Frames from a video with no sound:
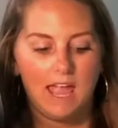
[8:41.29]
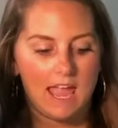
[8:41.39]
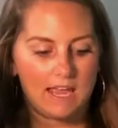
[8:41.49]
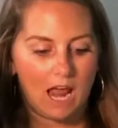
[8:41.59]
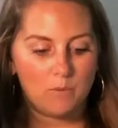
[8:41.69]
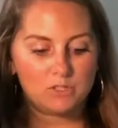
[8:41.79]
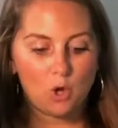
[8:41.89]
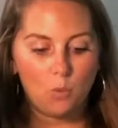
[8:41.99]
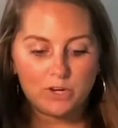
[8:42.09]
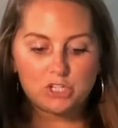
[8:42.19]
And I was
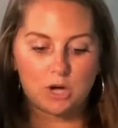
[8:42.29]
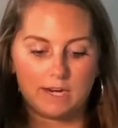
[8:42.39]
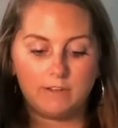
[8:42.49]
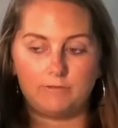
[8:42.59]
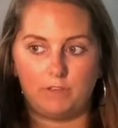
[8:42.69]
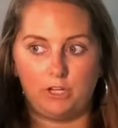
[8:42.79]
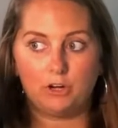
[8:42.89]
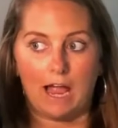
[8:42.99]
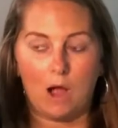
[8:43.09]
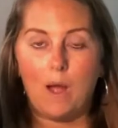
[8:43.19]
always trying to
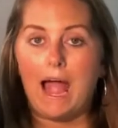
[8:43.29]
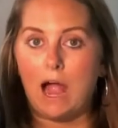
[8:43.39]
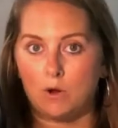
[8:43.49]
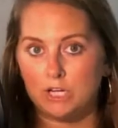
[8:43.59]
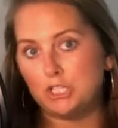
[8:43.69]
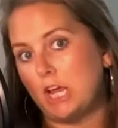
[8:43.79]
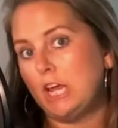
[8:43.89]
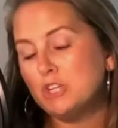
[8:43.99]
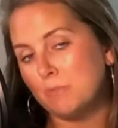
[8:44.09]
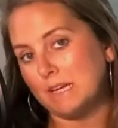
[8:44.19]
figure out how to
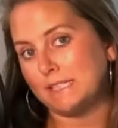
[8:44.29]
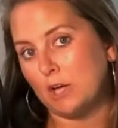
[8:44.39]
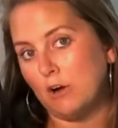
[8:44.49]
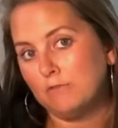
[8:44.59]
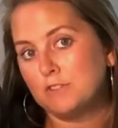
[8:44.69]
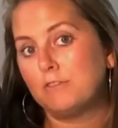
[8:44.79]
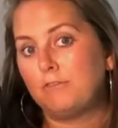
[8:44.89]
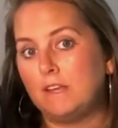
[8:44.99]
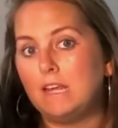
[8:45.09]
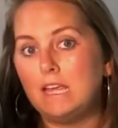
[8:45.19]
change myself to
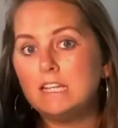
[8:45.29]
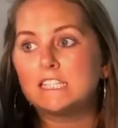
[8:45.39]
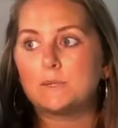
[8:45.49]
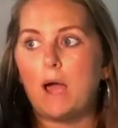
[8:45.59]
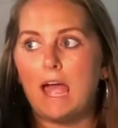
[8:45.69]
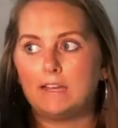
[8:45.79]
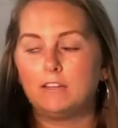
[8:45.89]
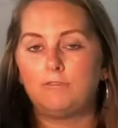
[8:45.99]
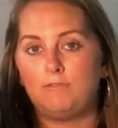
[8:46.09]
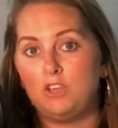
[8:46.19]
fit in so I
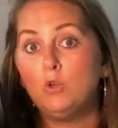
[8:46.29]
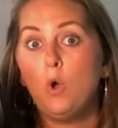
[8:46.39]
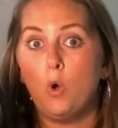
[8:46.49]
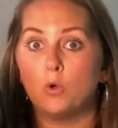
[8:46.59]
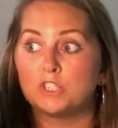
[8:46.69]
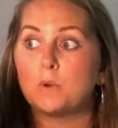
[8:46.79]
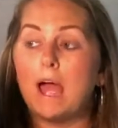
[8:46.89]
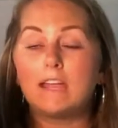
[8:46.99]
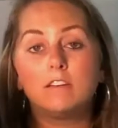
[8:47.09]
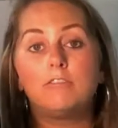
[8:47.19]
could feel whole, so
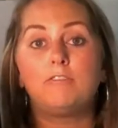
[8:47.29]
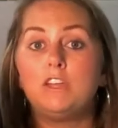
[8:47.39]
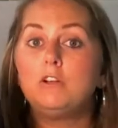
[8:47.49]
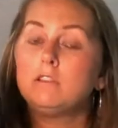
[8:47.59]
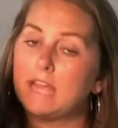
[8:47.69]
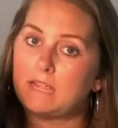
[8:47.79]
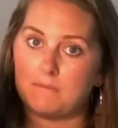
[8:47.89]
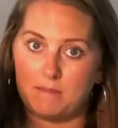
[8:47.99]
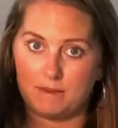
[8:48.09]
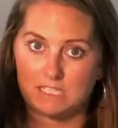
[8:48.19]
I could feel like
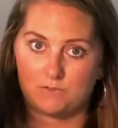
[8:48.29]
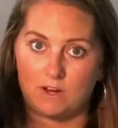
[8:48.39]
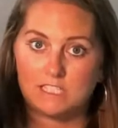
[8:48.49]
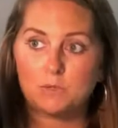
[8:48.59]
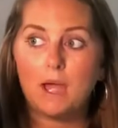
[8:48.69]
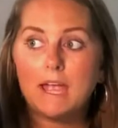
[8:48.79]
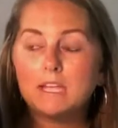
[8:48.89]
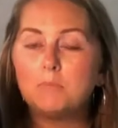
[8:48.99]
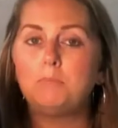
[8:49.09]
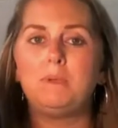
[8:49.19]
my best friend, so I
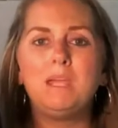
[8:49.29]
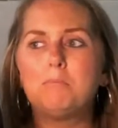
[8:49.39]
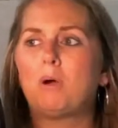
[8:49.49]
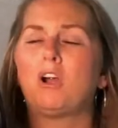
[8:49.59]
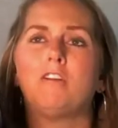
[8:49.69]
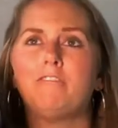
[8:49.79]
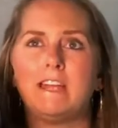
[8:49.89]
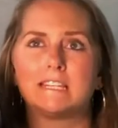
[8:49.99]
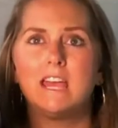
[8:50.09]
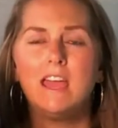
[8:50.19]
could be
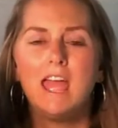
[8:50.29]
perfect